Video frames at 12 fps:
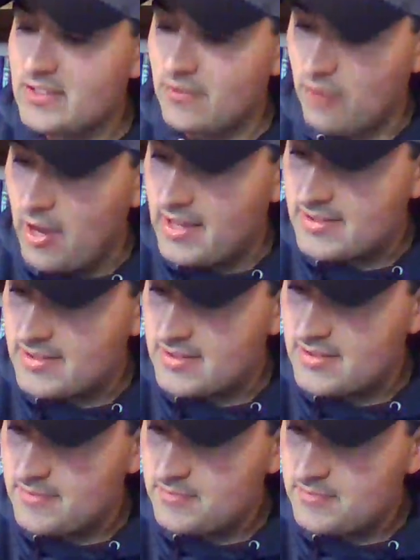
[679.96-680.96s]

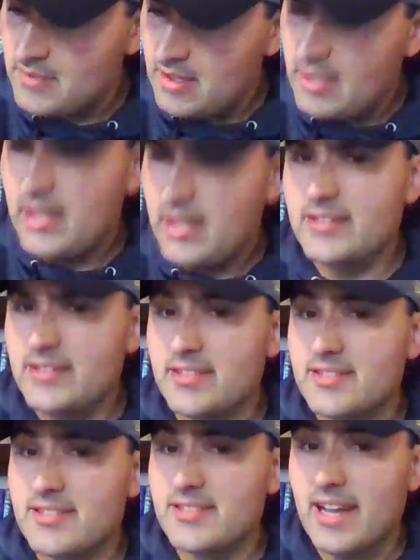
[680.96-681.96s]
friends and
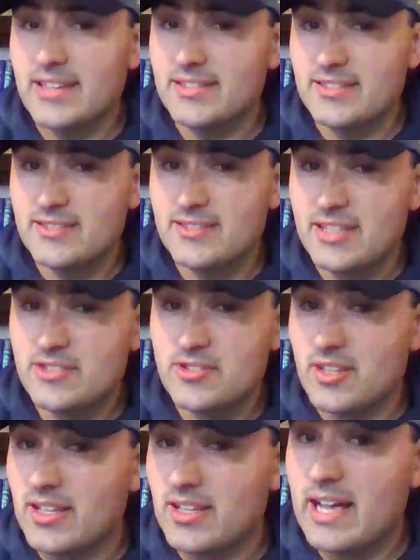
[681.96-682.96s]
decided to teach
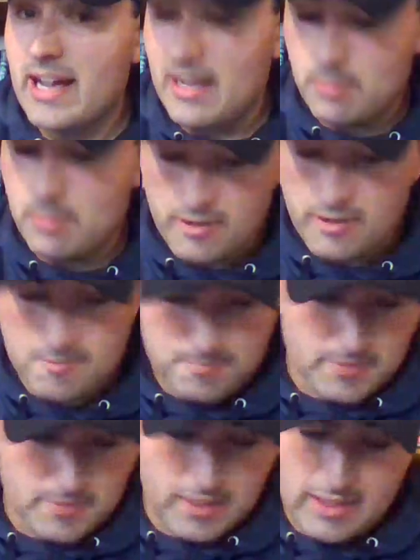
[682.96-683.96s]
the cobbler
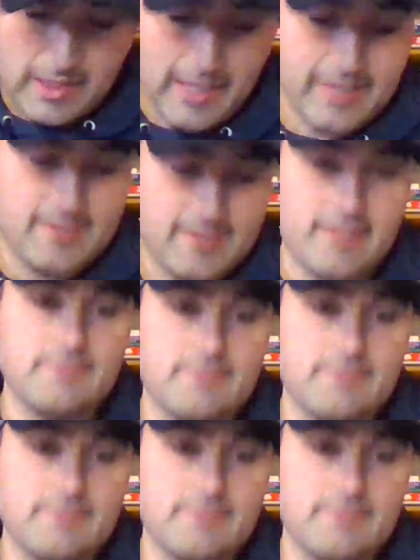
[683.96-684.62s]
a lesson.